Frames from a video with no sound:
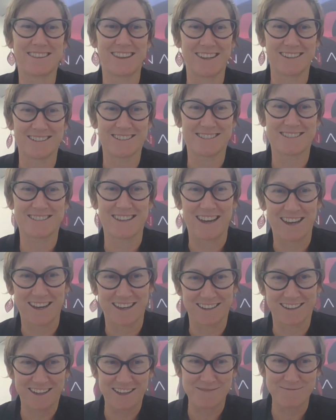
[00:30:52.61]
That's
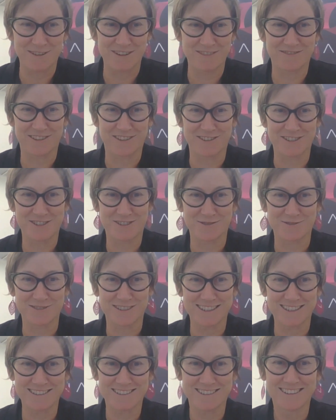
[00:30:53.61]
coming very
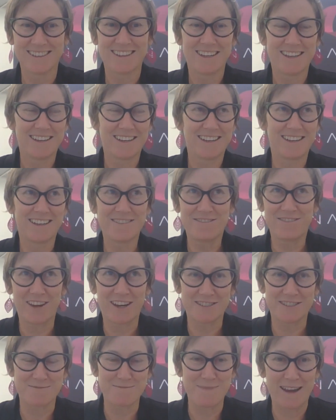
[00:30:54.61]
shortly. In
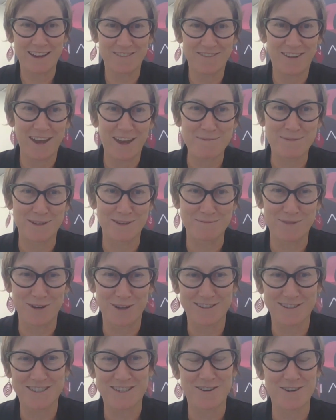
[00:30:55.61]
fact, it may have happened
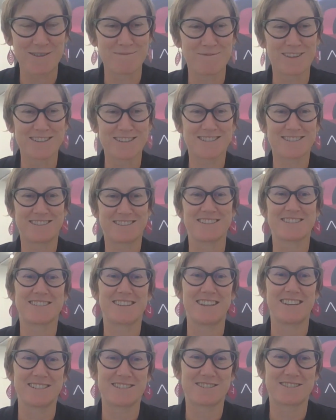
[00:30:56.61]
by the time this
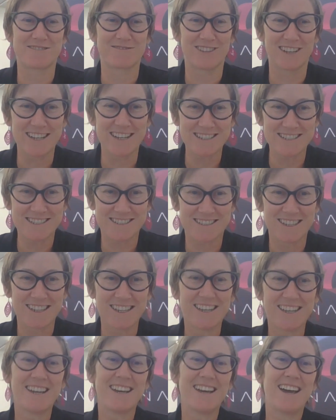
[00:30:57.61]
gets released.
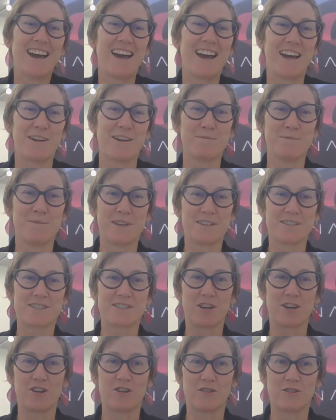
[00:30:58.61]

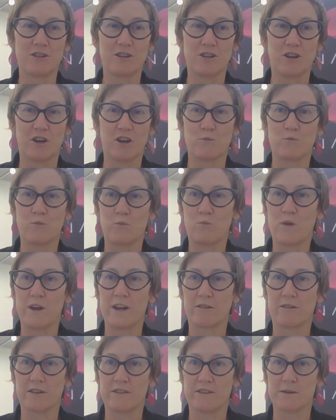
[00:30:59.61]

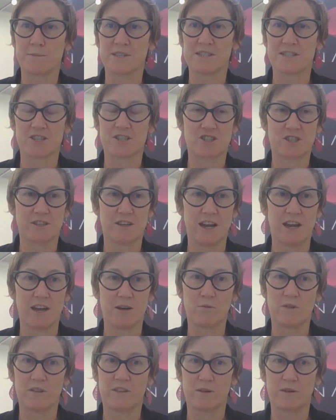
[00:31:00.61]
We're in the position
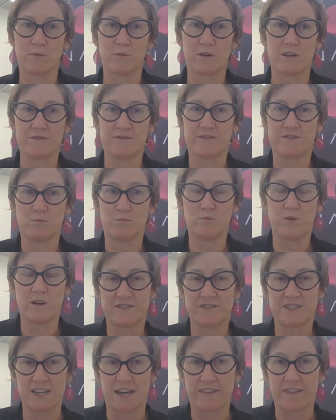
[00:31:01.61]
now whether we've
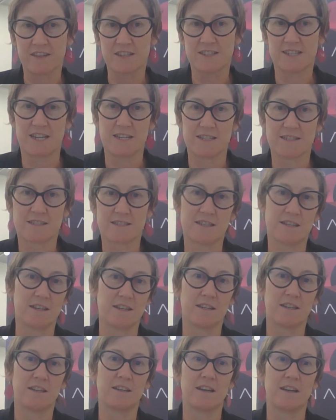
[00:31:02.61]
done the
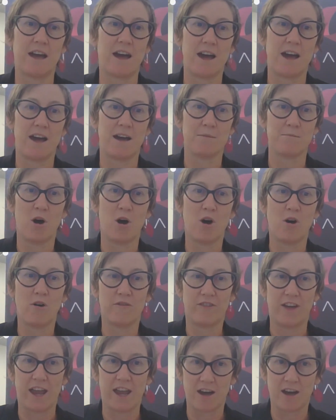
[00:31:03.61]
testing
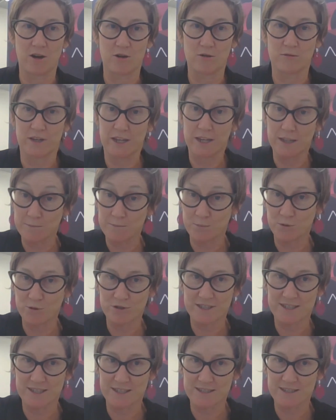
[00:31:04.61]
of our
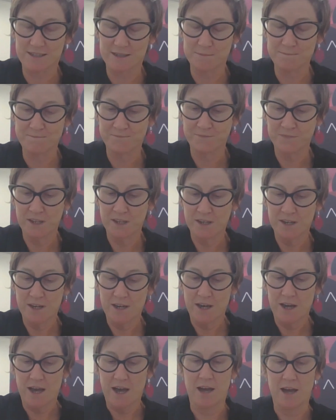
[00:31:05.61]
inboard system.
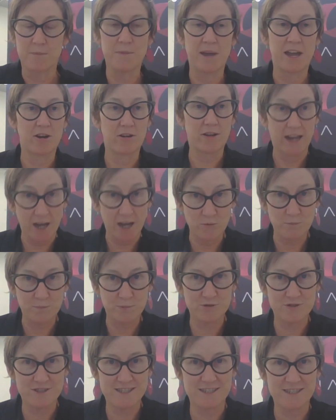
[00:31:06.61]
Our
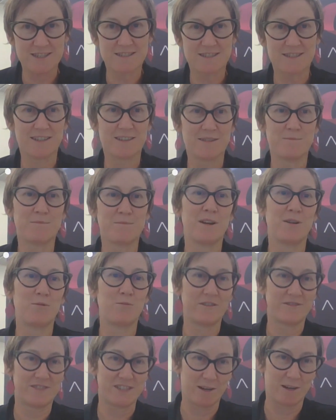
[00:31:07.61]
outboard system,
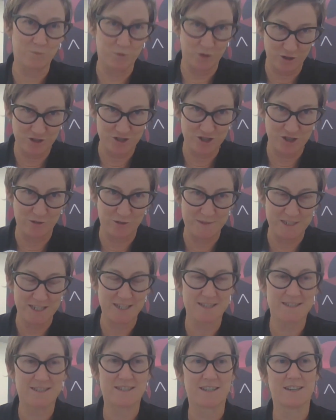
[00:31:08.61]
we've done workshop
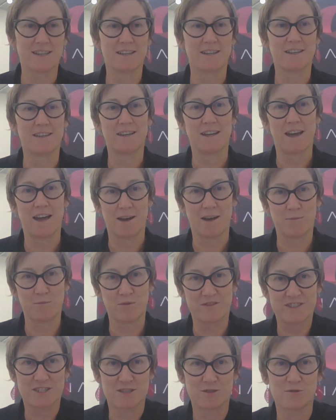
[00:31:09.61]
testing.
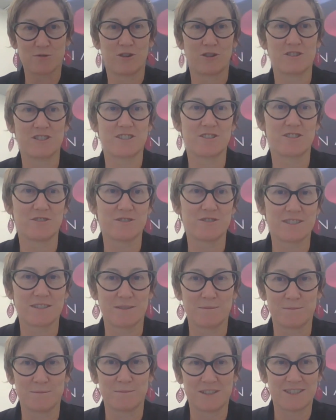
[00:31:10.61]
We've still got to do
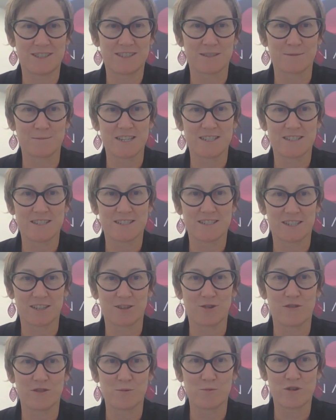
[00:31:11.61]
some
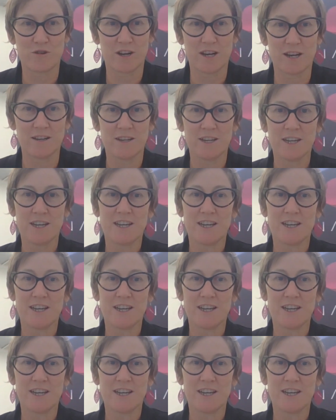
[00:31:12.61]
testing on the water.